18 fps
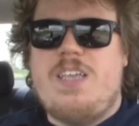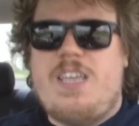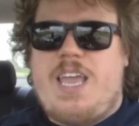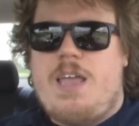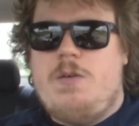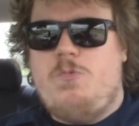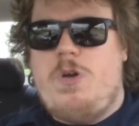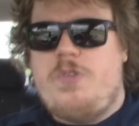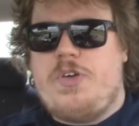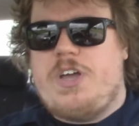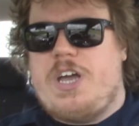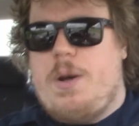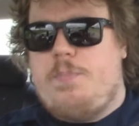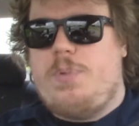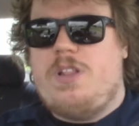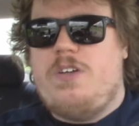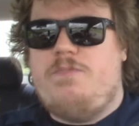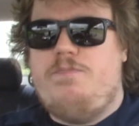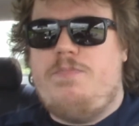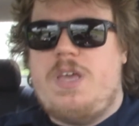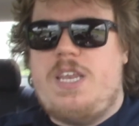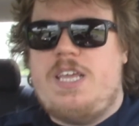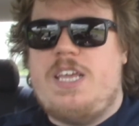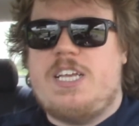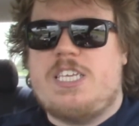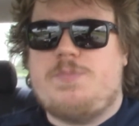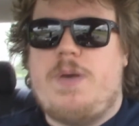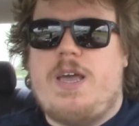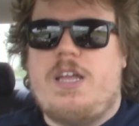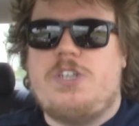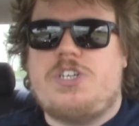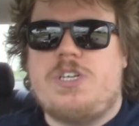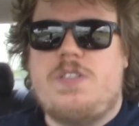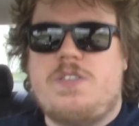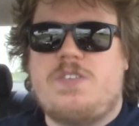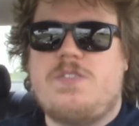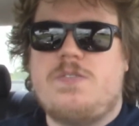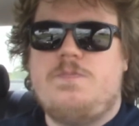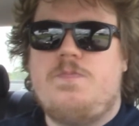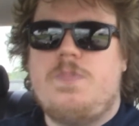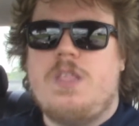came with a couple of mini expansions